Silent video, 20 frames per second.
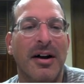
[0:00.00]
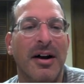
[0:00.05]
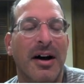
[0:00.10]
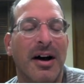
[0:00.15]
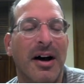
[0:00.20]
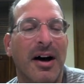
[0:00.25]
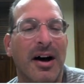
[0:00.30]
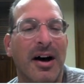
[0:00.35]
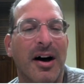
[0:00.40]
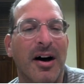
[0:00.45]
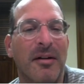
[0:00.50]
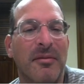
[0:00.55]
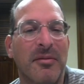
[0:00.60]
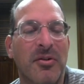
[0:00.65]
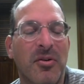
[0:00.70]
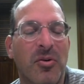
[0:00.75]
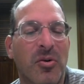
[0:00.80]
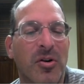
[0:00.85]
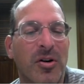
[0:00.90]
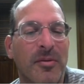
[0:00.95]
um,
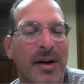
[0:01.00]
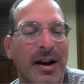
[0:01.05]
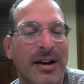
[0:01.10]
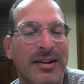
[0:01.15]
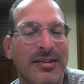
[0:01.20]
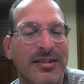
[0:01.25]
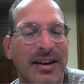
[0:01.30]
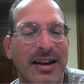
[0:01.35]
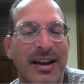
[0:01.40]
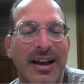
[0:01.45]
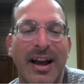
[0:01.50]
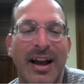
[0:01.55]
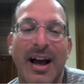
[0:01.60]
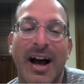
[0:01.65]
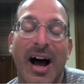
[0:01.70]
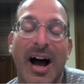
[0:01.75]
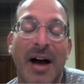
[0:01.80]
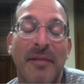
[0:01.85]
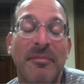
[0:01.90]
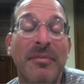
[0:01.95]
cornerback. See,
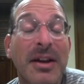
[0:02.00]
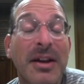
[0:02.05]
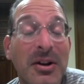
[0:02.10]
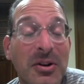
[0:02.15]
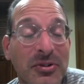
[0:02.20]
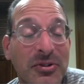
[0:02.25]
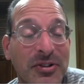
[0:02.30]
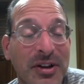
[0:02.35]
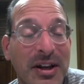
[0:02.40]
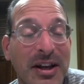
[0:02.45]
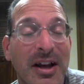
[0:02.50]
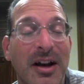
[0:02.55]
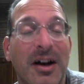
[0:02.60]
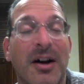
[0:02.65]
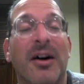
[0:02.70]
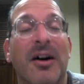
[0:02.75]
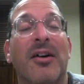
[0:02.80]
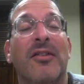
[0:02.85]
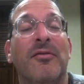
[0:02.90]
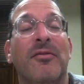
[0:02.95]
I'm guilty
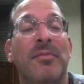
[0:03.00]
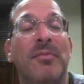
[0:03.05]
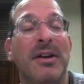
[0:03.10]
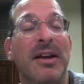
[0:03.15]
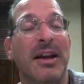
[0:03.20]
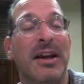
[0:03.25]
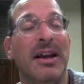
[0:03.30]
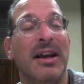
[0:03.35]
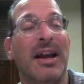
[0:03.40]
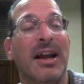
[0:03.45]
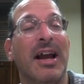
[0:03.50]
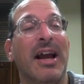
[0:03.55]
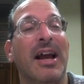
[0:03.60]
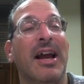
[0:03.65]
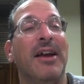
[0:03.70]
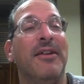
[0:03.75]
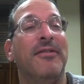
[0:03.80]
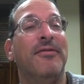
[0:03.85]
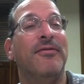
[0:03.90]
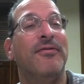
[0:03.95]
of being
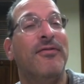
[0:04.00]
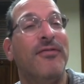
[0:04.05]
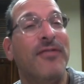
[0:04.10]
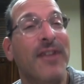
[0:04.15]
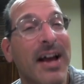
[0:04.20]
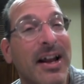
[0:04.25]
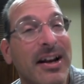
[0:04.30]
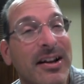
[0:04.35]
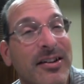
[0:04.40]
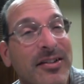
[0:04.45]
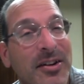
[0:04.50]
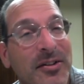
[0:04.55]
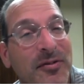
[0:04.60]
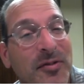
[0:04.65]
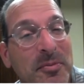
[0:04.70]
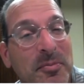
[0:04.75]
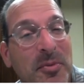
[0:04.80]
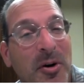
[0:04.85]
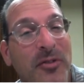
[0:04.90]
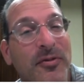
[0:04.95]
a fantasy
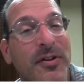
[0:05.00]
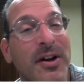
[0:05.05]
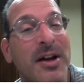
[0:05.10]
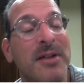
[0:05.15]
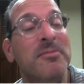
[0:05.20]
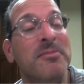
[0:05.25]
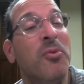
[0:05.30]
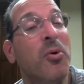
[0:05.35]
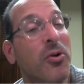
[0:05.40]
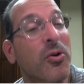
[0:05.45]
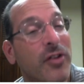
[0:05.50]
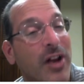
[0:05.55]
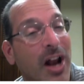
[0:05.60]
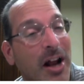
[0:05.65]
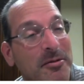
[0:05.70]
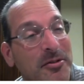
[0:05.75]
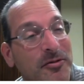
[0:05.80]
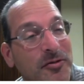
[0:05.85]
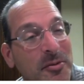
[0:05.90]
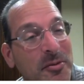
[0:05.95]
football fan more than
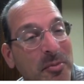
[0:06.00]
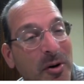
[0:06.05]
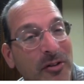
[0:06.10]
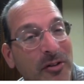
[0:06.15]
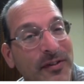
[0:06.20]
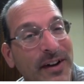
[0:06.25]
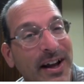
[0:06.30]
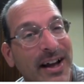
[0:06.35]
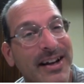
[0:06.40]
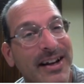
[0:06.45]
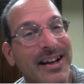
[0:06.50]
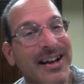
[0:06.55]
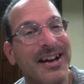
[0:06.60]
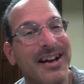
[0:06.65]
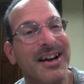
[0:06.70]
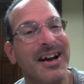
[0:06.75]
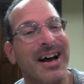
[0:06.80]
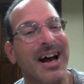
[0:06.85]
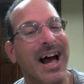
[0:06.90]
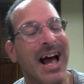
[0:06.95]
I'm a football fan.
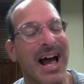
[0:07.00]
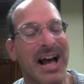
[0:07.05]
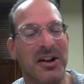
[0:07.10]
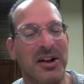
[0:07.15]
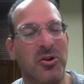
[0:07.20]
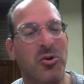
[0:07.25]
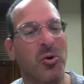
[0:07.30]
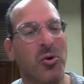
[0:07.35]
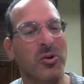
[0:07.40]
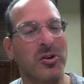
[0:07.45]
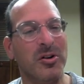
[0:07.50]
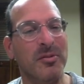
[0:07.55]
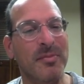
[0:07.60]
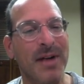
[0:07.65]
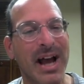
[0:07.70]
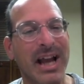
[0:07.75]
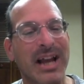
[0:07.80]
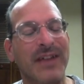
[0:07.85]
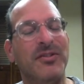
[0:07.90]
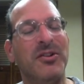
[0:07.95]
And
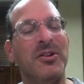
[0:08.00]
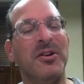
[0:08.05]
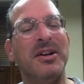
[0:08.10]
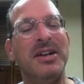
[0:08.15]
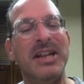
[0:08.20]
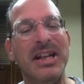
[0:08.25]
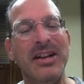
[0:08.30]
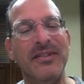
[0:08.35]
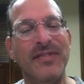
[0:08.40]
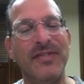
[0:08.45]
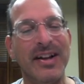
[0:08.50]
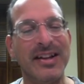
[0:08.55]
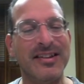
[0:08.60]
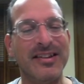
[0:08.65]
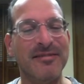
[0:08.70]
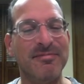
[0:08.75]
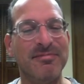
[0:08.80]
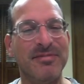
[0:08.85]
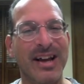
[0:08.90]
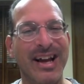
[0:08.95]
cornerback, if you're a
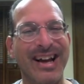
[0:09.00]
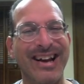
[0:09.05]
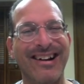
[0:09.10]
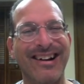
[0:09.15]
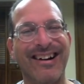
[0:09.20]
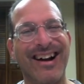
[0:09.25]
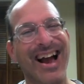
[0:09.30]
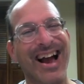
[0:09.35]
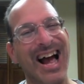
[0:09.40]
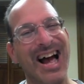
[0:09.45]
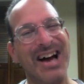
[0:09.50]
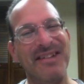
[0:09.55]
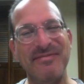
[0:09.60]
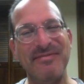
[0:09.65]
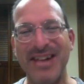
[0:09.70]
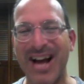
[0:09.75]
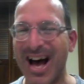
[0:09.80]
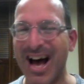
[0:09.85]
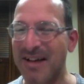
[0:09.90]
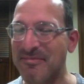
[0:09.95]
defensive player, I'm
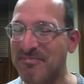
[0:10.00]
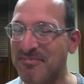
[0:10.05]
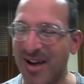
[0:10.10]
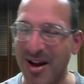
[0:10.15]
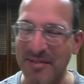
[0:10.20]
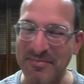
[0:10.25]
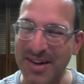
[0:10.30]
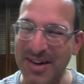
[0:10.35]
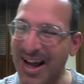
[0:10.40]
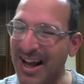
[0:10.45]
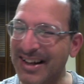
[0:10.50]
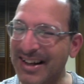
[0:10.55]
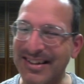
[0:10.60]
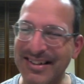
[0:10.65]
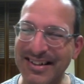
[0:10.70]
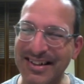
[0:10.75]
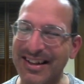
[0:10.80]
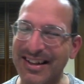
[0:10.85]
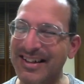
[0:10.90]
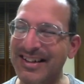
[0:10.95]
not I'm not
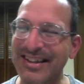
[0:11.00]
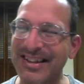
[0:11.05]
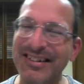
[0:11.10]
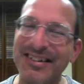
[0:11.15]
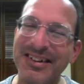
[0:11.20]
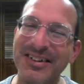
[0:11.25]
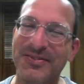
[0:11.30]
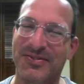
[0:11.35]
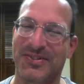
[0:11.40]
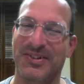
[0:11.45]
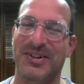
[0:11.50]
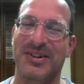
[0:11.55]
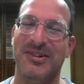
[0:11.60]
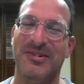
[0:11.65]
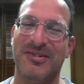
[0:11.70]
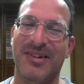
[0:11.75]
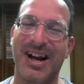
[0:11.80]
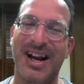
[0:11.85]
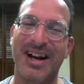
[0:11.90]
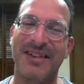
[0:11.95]
uh, dealing for you,
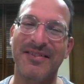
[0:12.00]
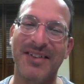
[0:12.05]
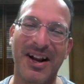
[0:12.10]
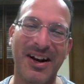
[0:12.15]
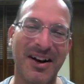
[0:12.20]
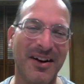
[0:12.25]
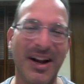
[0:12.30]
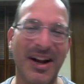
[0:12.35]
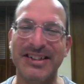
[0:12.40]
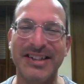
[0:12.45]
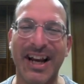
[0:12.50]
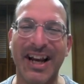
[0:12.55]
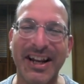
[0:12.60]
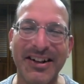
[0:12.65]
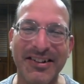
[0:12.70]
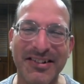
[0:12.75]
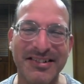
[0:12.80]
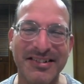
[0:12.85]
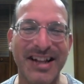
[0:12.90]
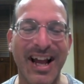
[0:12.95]
right? I'm not not checking
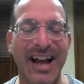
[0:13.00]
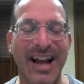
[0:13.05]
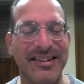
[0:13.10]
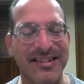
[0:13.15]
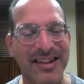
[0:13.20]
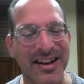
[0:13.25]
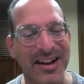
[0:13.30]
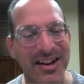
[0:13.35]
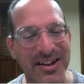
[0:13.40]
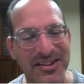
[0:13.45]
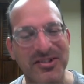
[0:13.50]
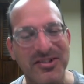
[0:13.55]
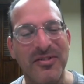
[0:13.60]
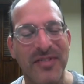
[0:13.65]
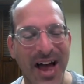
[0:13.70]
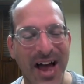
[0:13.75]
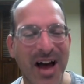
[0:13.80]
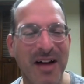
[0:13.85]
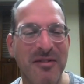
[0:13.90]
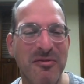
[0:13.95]
your stats. So
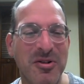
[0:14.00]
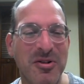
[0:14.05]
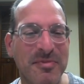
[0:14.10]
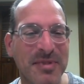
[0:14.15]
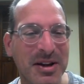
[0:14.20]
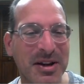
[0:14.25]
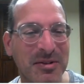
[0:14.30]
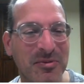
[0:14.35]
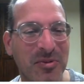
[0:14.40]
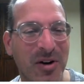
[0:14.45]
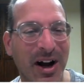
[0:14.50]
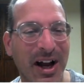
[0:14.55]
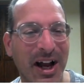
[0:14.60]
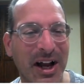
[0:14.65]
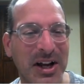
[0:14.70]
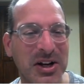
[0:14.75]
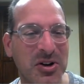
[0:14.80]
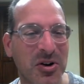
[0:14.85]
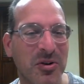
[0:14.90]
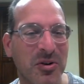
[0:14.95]
that would be why
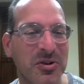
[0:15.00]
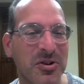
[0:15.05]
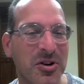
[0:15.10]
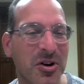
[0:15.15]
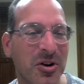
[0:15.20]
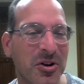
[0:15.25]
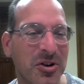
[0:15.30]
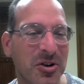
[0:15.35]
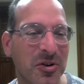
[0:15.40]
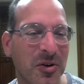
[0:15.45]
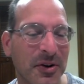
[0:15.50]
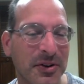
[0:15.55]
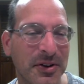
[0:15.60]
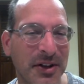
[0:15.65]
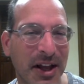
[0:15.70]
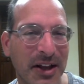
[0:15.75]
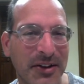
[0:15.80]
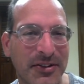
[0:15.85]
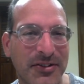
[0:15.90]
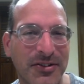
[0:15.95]
I don't know you
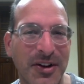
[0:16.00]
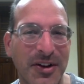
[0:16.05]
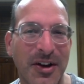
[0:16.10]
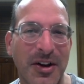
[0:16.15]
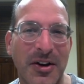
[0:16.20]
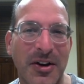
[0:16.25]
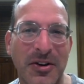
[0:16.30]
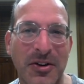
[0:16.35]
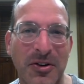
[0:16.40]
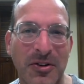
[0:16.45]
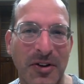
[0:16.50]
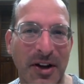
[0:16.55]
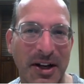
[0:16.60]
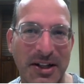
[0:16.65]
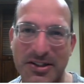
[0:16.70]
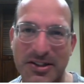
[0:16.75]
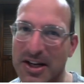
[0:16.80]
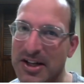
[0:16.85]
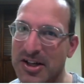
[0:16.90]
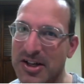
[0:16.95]
unless you're like
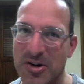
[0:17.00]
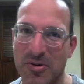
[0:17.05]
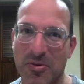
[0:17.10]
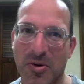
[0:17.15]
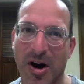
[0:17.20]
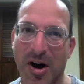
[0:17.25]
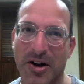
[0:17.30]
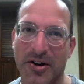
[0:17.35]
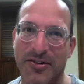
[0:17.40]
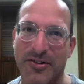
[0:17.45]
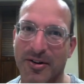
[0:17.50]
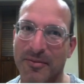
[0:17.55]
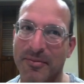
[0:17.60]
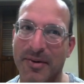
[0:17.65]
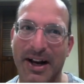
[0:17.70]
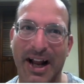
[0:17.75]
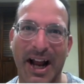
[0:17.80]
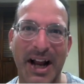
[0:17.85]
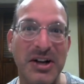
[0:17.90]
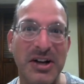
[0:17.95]
J.J. Watt or
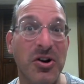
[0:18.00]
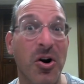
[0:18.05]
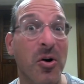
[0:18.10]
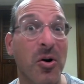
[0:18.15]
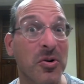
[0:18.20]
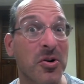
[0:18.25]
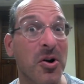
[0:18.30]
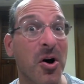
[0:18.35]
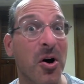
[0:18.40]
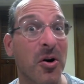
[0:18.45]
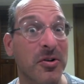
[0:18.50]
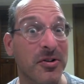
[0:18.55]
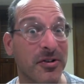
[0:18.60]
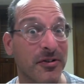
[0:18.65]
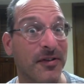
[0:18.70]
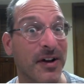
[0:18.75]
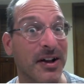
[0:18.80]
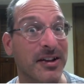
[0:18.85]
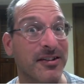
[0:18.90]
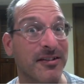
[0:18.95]
somebody. I don't know
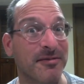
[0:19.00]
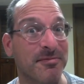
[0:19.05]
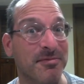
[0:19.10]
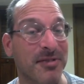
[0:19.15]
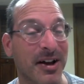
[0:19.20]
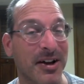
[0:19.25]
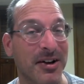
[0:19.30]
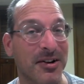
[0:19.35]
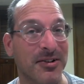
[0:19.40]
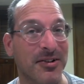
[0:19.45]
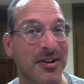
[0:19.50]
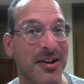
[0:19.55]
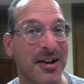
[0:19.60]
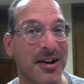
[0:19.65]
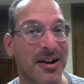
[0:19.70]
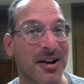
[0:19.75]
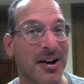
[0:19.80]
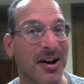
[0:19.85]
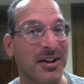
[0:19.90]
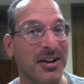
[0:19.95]
defensive players
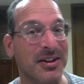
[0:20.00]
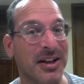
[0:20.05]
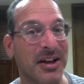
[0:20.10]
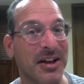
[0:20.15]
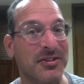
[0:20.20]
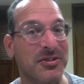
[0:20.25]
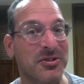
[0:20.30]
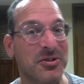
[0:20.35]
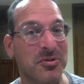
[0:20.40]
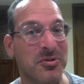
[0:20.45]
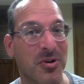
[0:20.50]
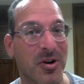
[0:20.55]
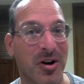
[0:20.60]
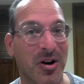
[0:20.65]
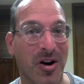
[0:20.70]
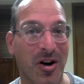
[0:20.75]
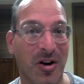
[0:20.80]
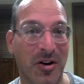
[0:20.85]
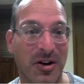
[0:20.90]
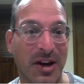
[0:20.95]
unless you are
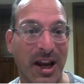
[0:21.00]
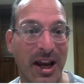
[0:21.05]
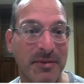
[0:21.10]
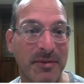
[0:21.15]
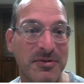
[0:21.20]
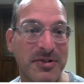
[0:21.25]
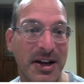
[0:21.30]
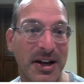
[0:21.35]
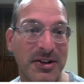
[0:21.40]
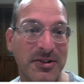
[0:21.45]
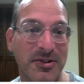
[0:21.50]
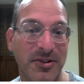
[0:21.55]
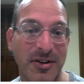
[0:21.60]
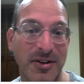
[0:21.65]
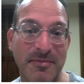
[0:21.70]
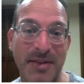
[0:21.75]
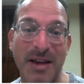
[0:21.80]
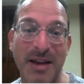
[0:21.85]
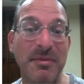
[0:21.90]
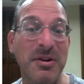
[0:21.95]
our game changer. and
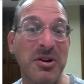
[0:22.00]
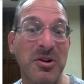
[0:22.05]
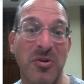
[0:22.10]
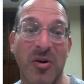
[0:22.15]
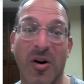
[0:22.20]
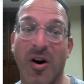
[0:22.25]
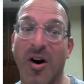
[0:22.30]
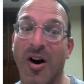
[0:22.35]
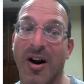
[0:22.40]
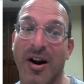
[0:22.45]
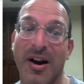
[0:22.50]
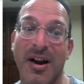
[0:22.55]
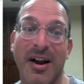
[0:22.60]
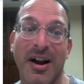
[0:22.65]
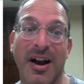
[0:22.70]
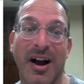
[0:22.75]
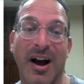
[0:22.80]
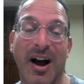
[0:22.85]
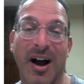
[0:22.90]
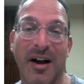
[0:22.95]
maybe you are.
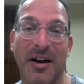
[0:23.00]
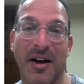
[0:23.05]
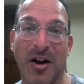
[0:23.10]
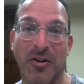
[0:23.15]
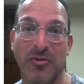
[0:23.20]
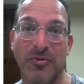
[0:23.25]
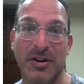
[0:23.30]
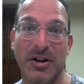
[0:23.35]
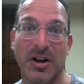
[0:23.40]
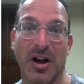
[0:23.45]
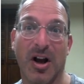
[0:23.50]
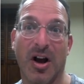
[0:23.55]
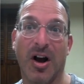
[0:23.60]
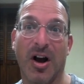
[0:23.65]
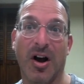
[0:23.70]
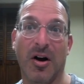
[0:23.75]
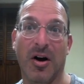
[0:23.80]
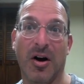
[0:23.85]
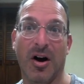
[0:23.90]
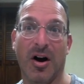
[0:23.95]
Uh, uh, uh,
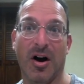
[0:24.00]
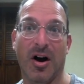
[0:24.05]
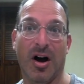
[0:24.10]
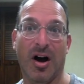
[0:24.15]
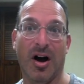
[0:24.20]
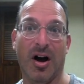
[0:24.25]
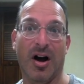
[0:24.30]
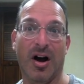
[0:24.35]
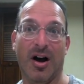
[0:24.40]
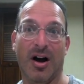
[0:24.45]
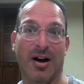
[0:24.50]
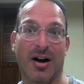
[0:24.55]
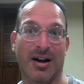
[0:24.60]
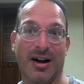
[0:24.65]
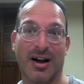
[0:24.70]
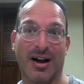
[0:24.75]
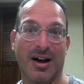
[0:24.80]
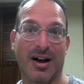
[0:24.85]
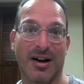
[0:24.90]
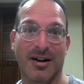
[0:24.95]

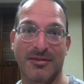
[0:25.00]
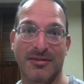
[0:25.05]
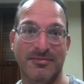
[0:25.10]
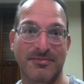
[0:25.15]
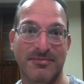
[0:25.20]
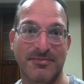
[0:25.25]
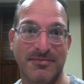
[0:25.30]
uh um,